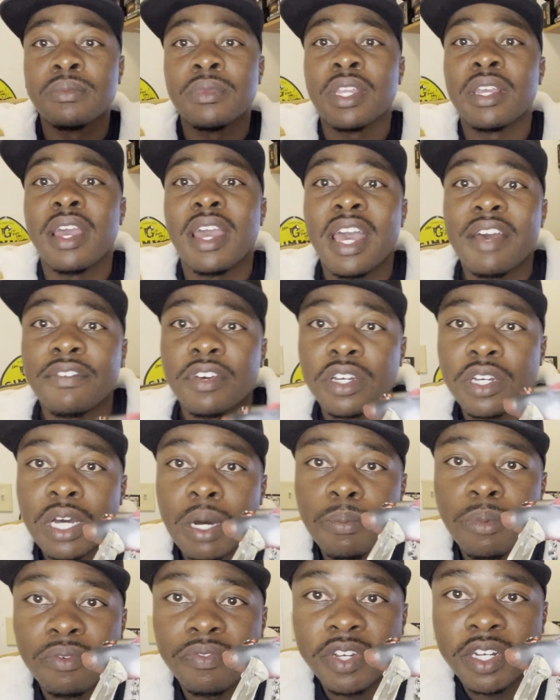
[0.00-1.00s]
I have a
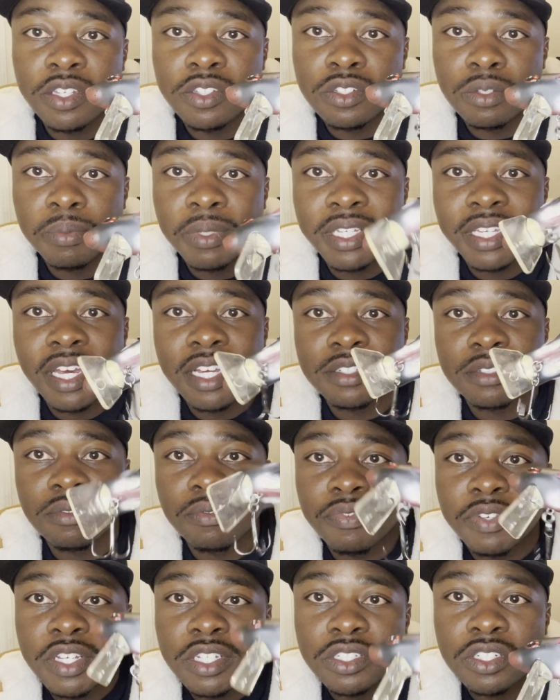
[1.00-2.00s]
couple videos of me catching
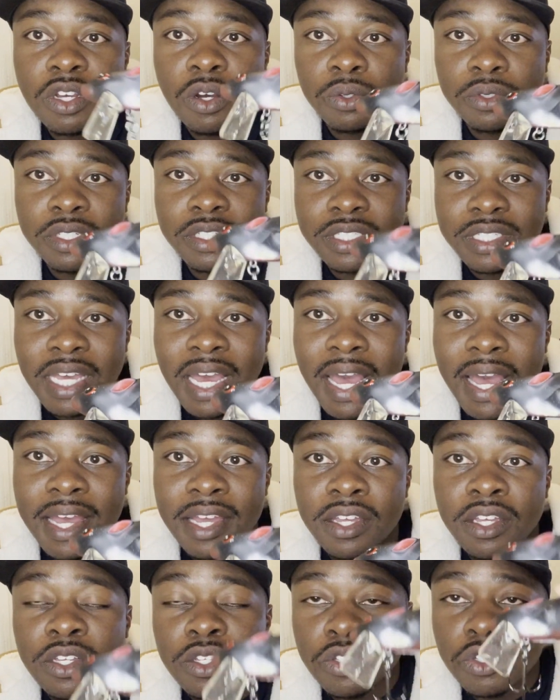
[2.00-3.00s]
fish on this guy.
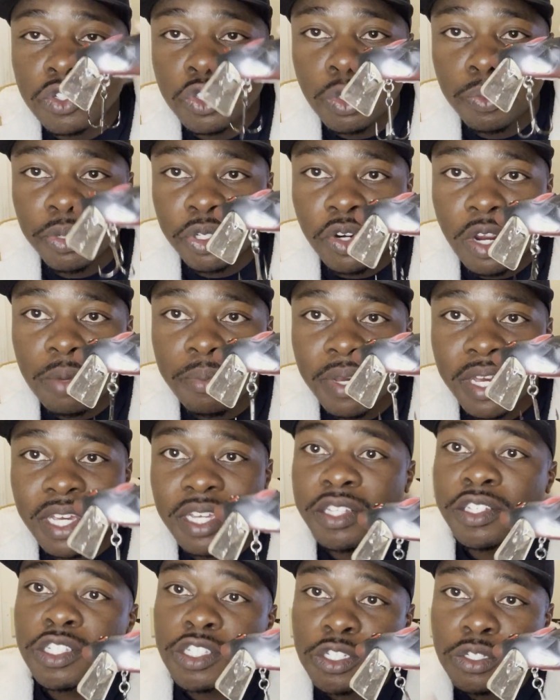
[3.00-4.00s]
Super great
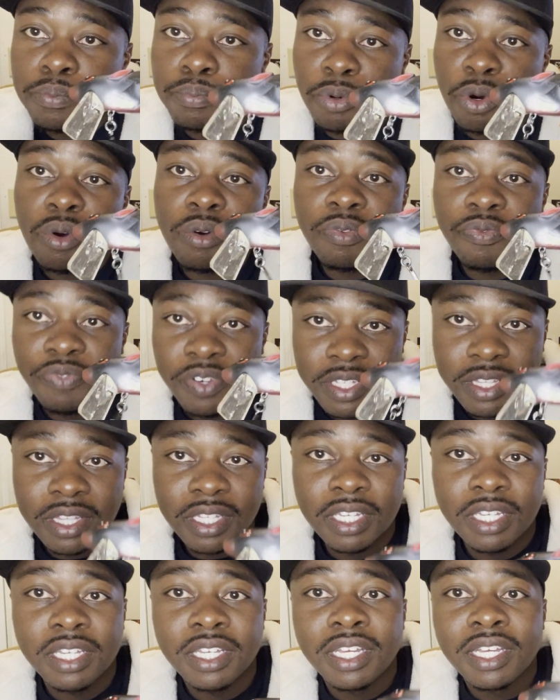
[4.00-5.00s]
bait, Spro
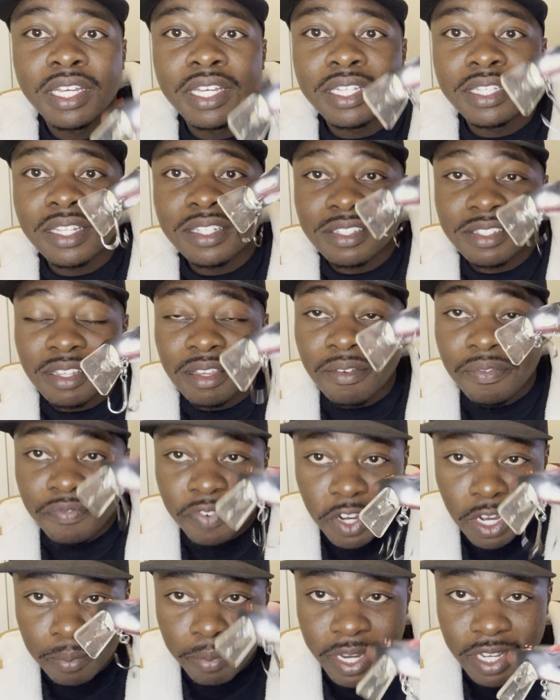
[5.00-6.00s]
50. This is a
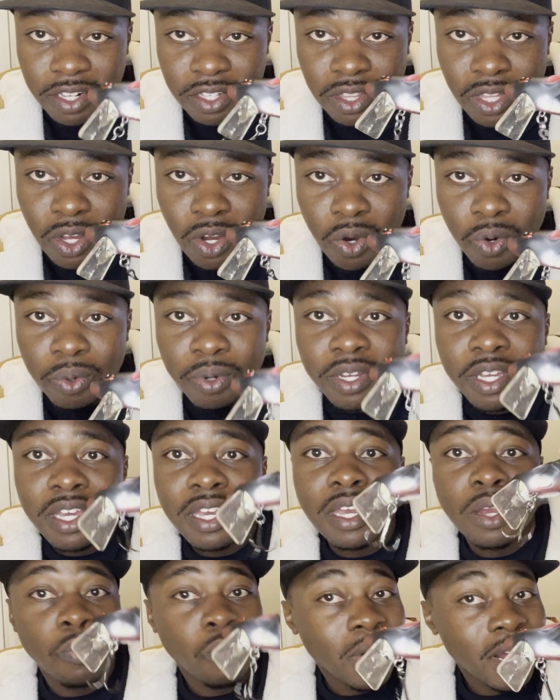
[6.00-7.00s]
fun bait to throw,
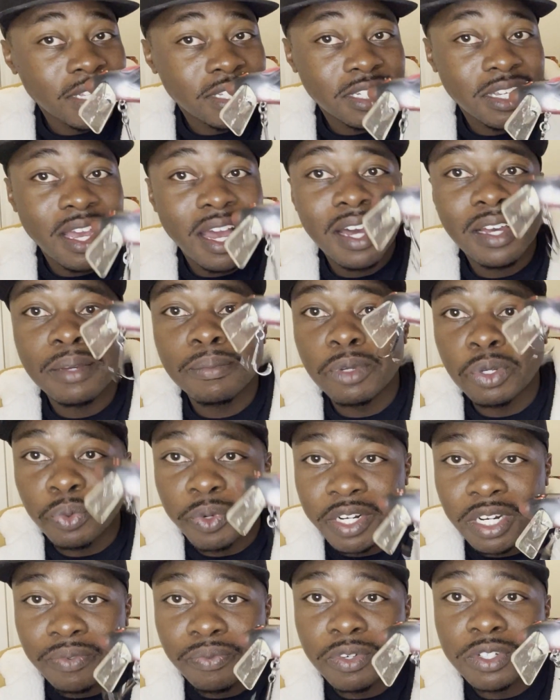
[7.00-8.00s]
and watch out and be
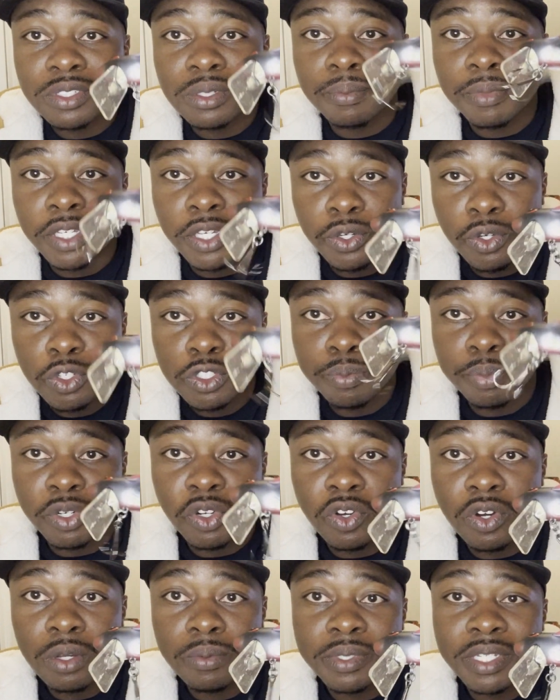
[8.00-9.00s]
ready for some huge
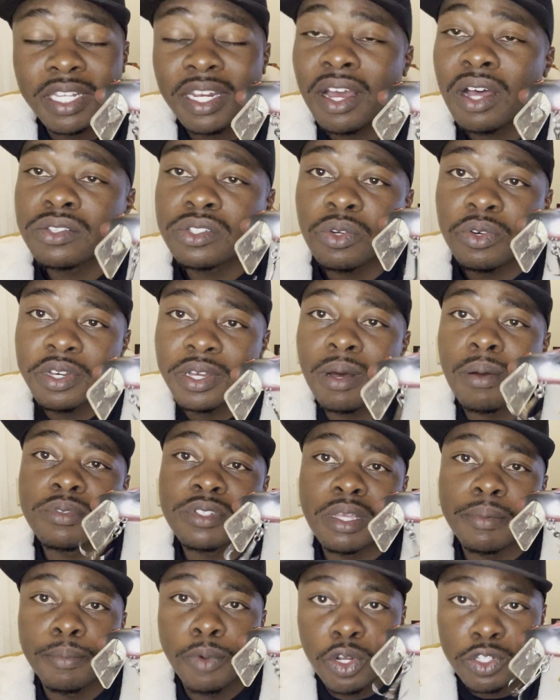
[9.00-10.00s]
blowups. It also comes
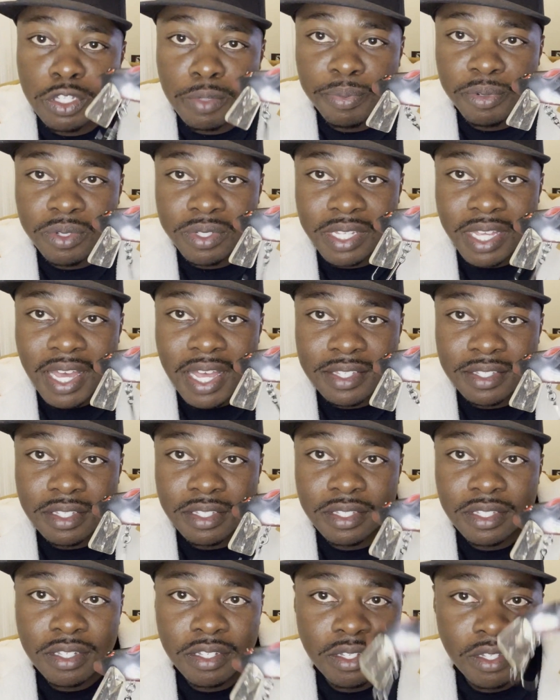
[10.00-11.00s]
in multiple
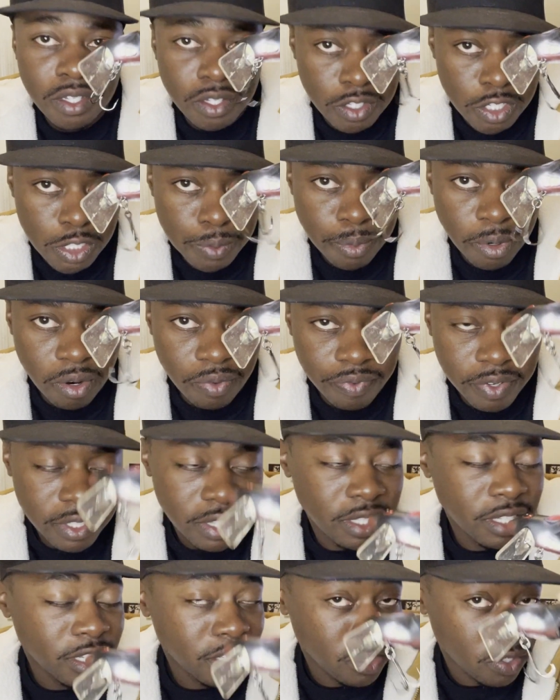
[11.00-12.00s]
sizes. Spro
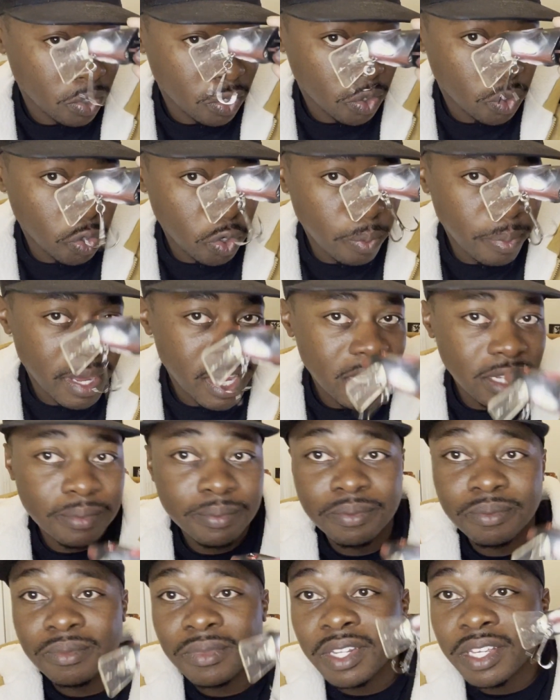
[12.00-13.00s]
50, cool bait,
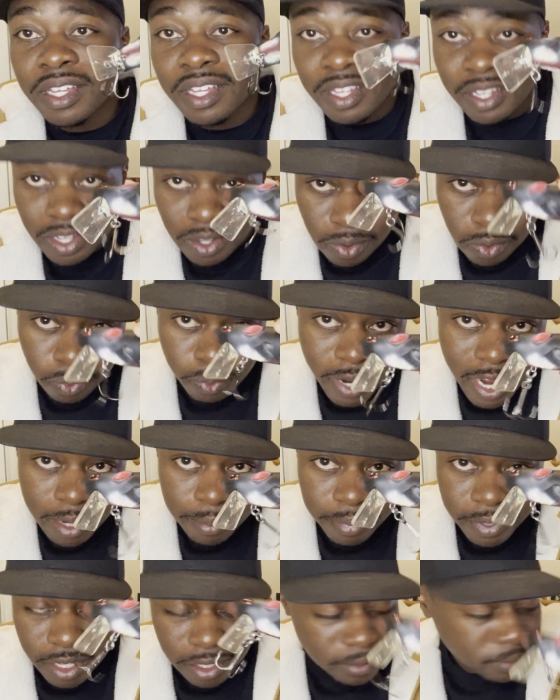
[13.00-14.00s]
rat
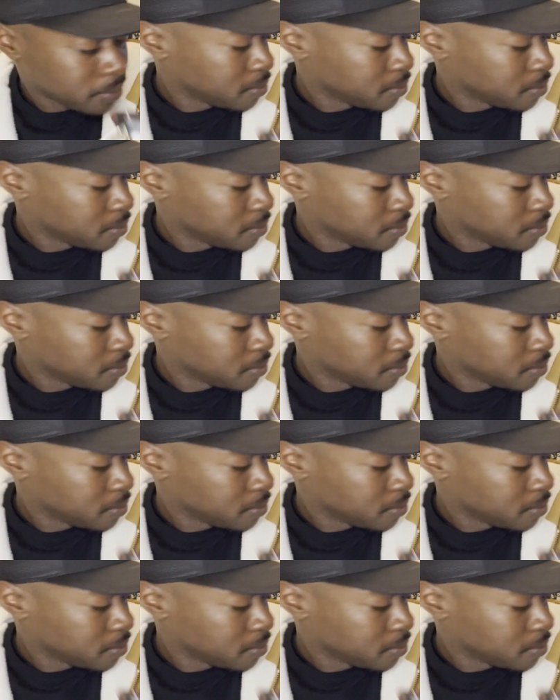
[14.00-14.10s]
bait.